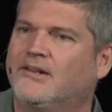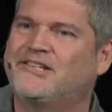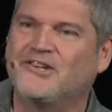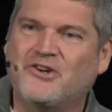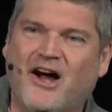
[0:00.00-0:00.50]

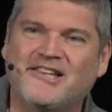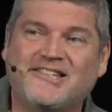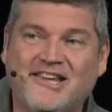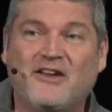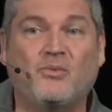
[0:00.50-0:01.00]
Listen, God
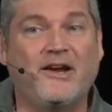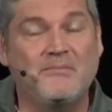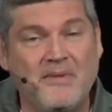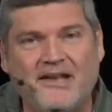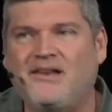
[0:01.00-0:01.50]
said what
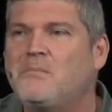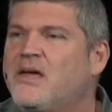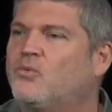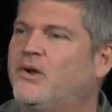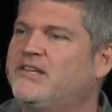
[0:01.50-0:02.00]
He meant and He
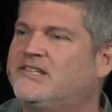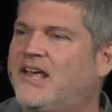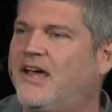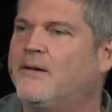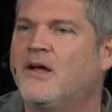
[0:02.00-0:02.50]
meant what He
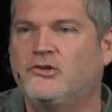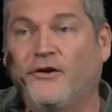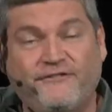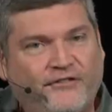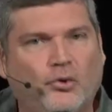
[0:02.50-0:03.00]
said.
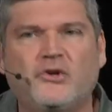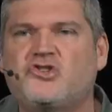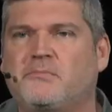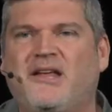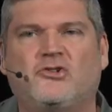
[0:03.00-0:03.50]
Do
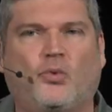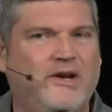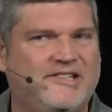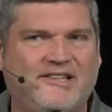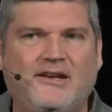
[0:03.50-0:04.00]
foolish men
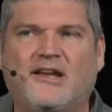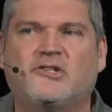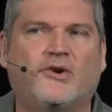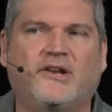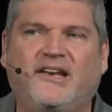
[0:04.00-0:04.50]
twist it
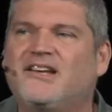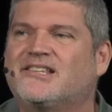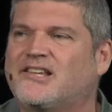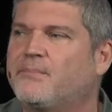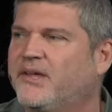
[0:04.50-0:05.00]
and turn it
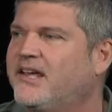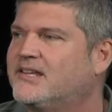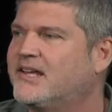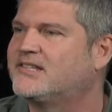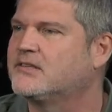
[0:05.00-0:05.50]
into something
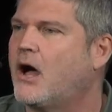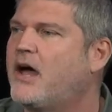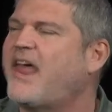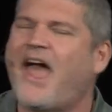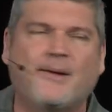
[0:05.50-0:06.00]
it's
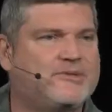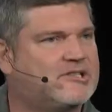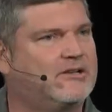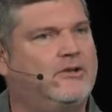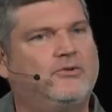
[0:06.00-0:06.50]
not?
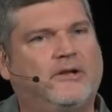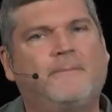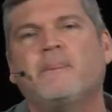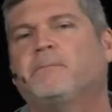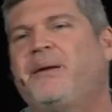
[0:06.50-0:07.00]
Absolutely.